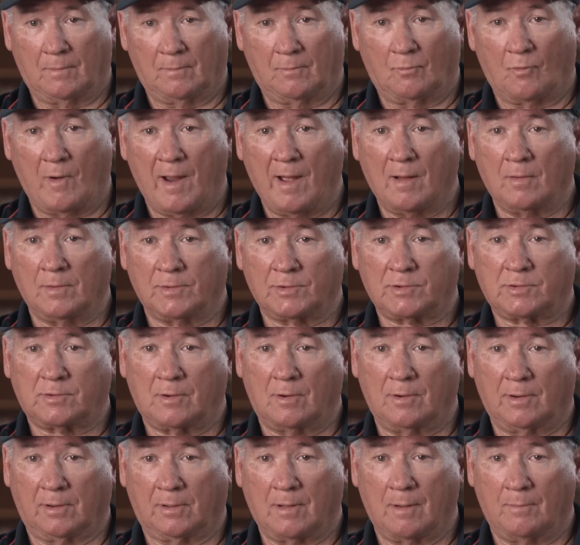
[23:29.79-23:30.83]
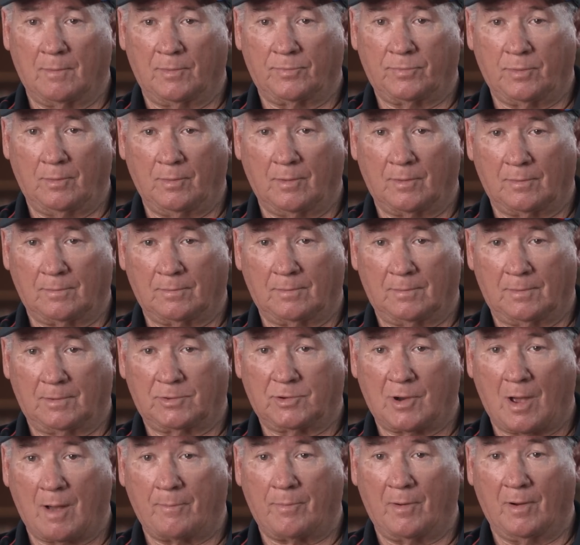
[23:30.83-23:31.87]
rounds started coming through the
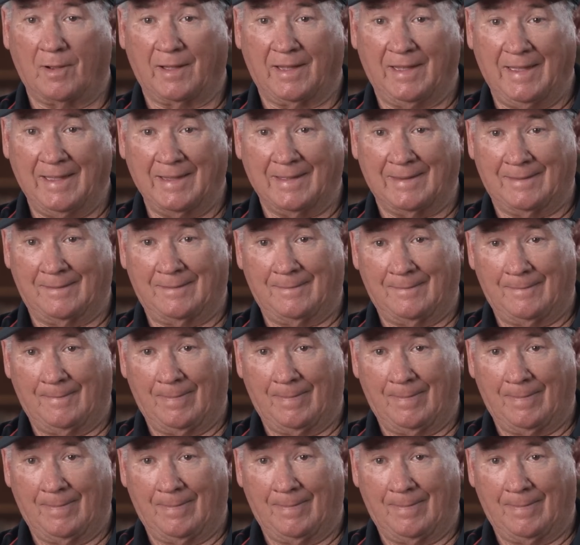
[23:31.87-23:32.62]
chopper again.